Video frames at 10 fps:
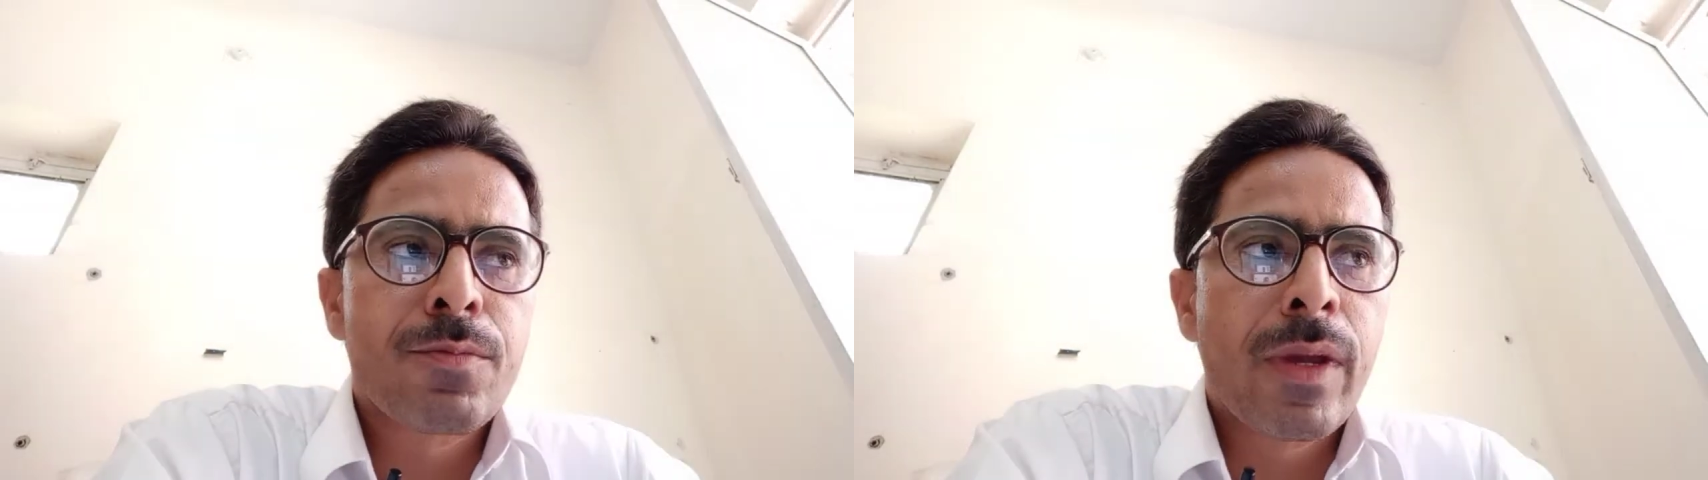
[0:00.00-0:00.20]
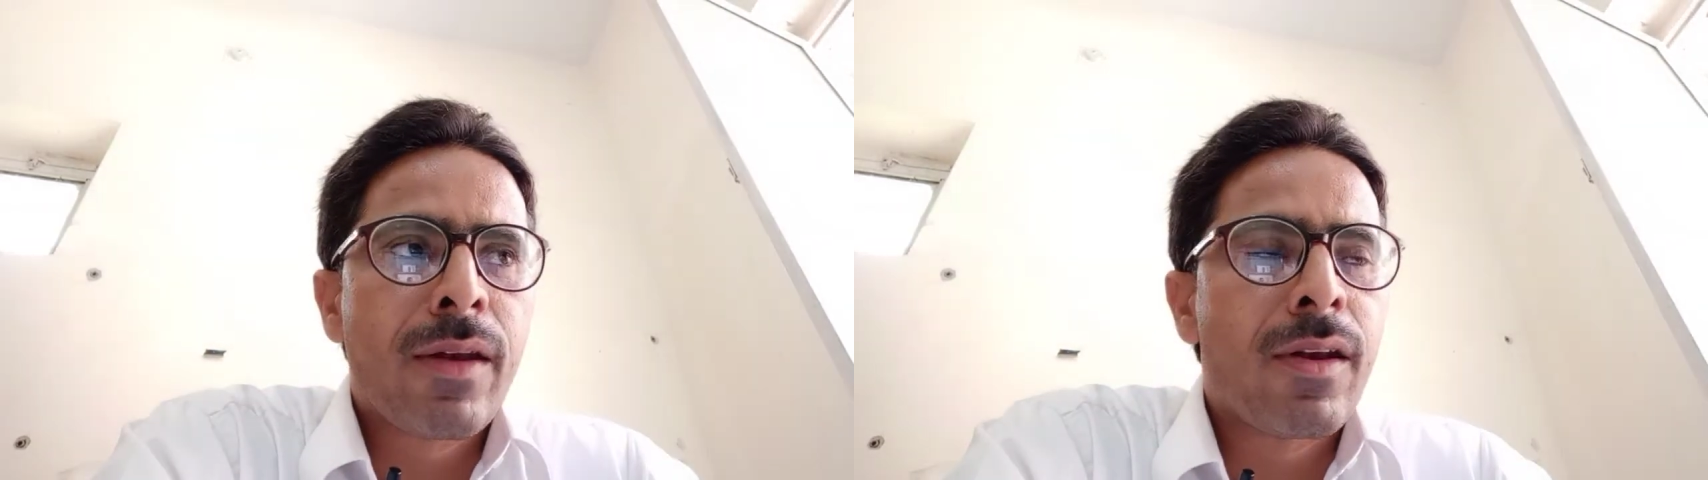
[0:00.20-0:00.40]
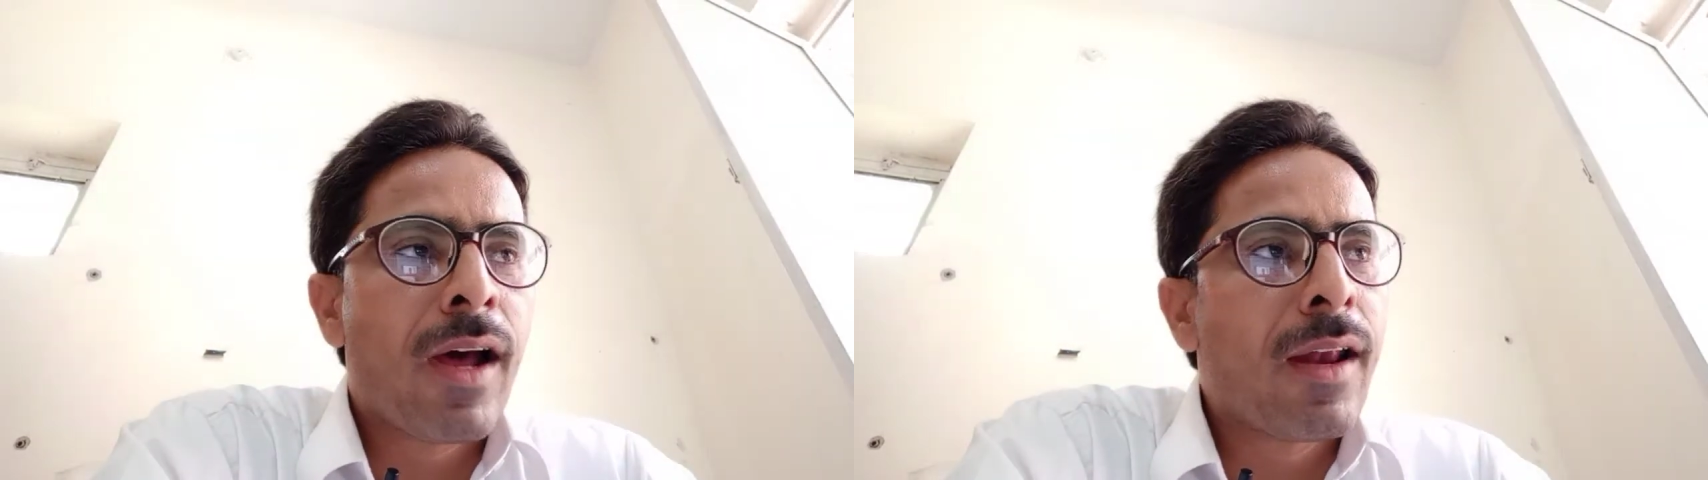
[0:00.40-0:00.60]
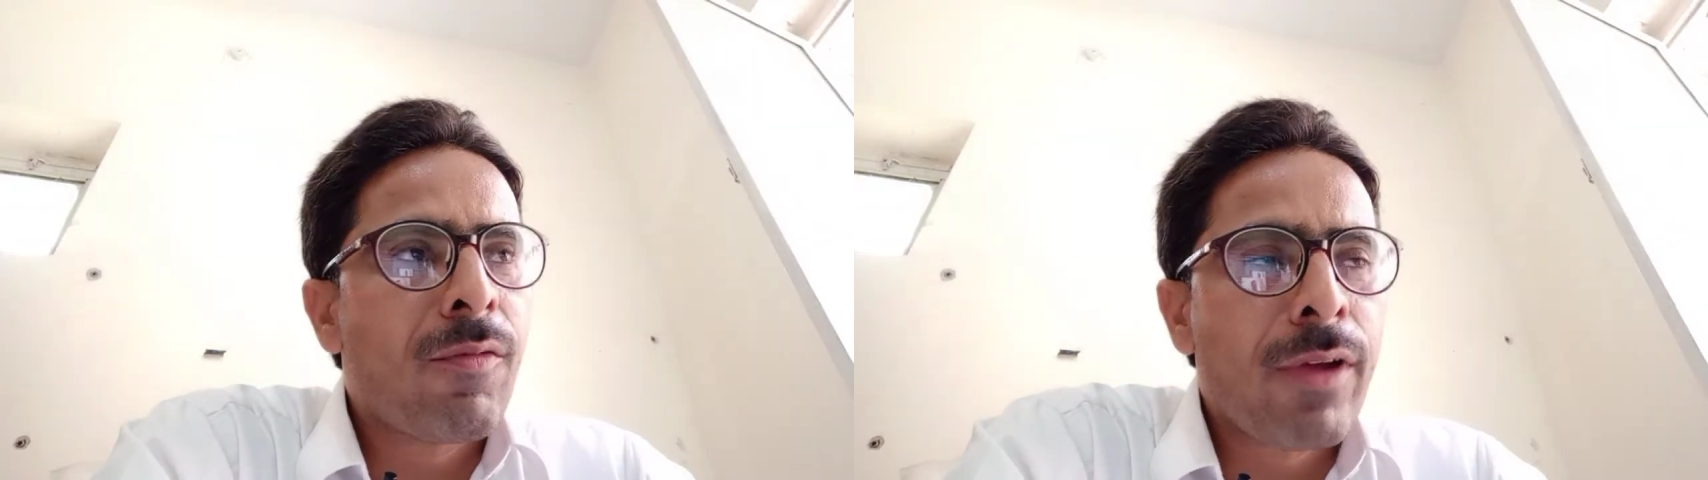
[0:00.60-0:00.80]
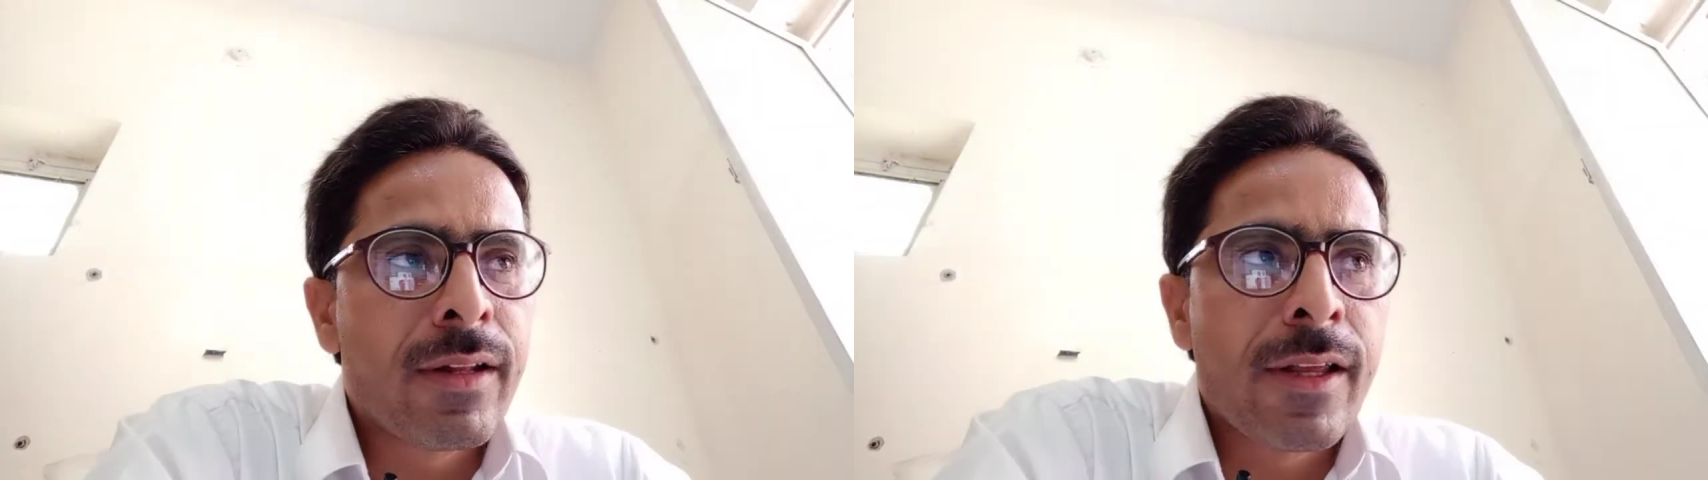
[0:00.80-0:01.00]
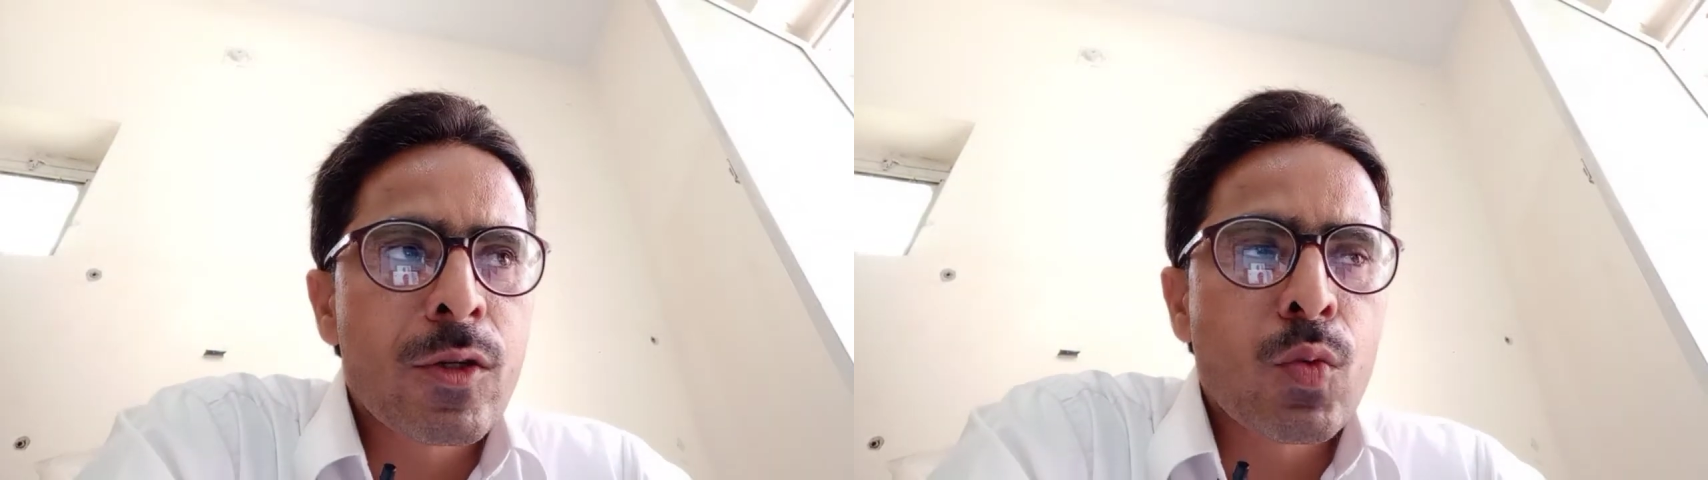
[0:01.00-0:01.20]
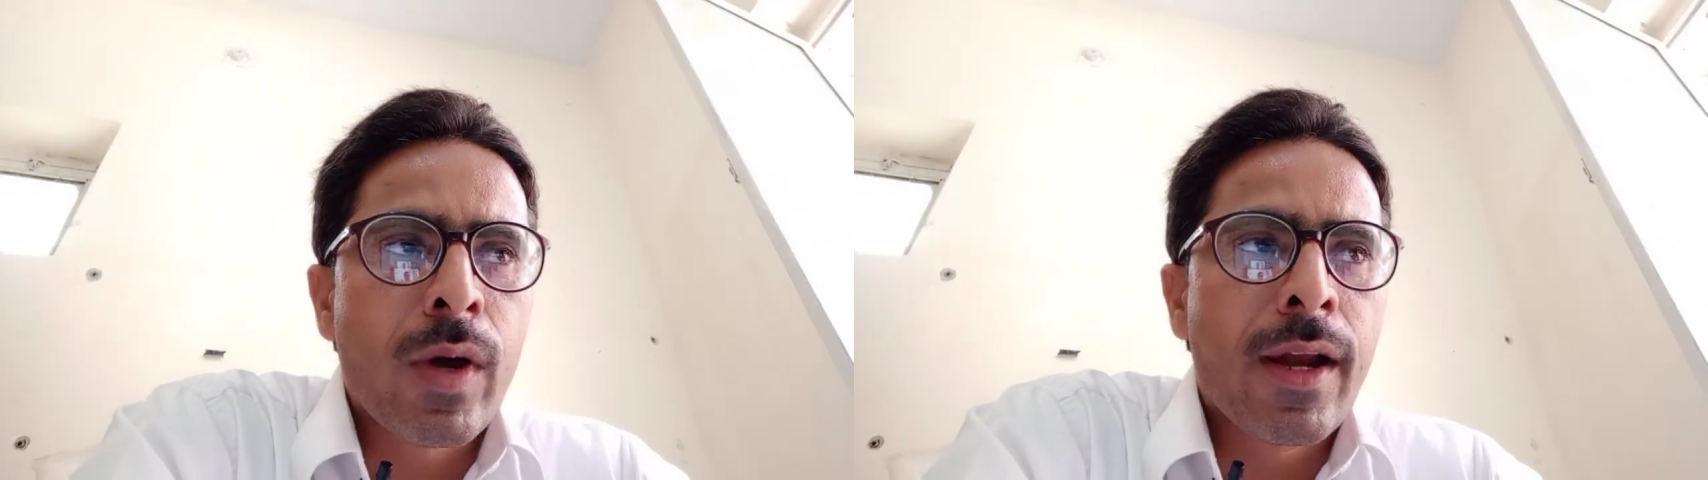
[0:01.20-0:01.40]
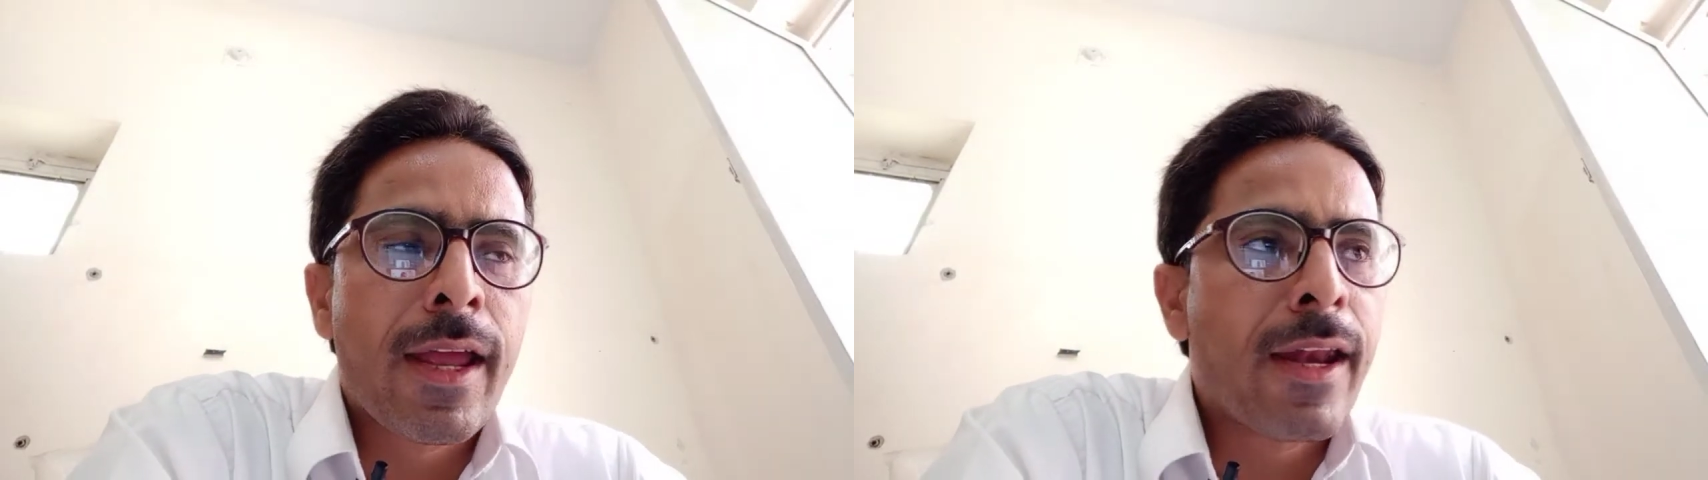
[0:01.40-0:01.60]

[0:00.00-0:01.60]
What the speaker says: been done with this one